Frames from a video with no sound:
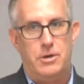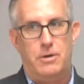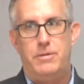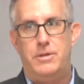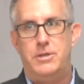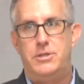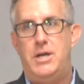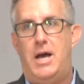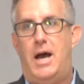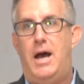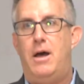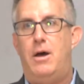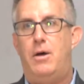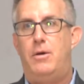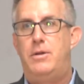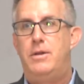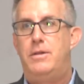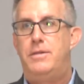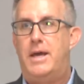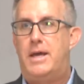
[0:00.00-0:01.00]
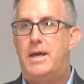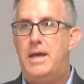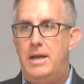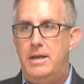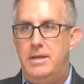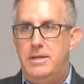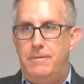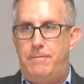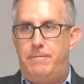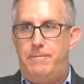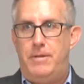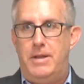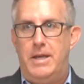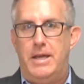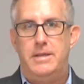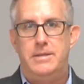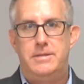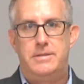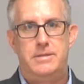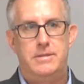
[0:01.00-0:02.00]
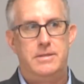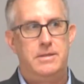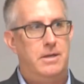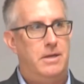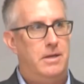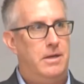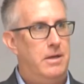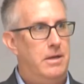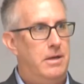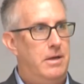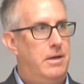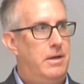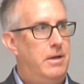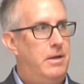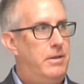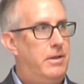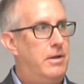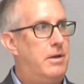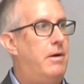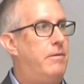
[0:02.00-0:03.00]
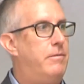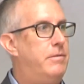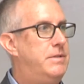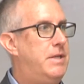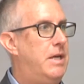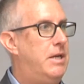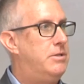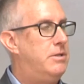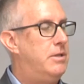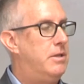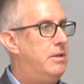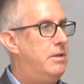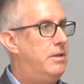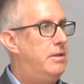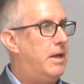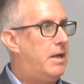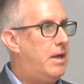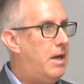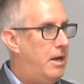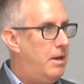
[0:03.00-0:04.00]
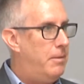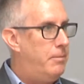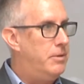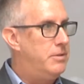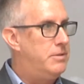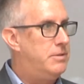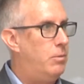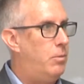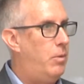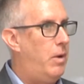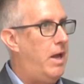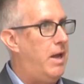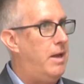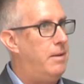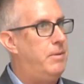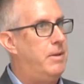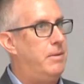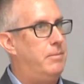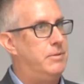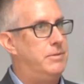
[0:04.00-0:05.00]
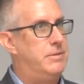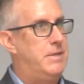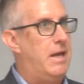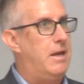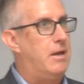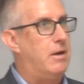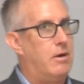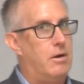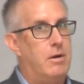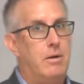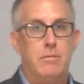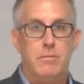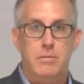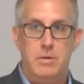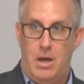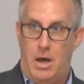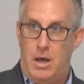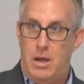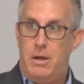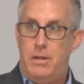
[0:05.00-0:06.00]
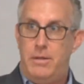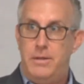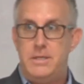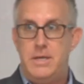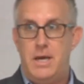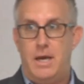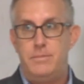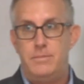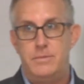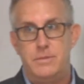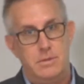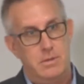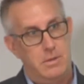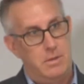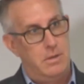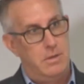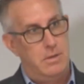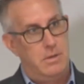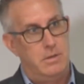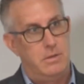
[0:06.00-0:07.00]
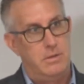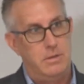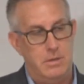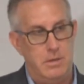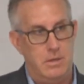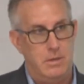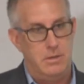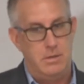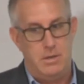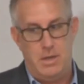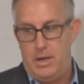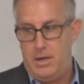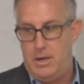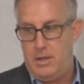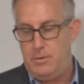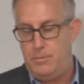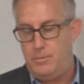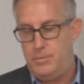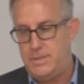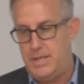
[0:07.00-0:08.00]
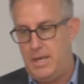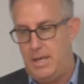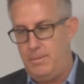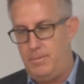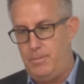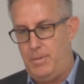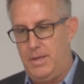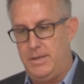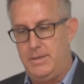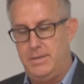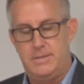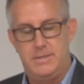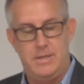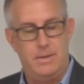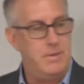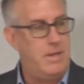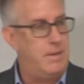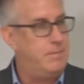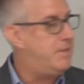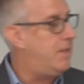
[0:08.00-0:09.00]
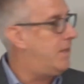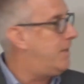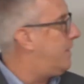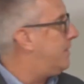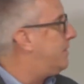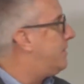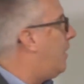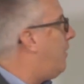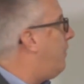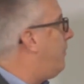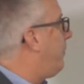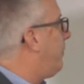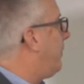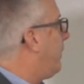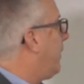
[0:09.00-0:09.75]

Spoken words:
of the child, that kind of deflates the conversation. That kind of puts away people's anger. Not all the times, not 100%, but sometimes that does help.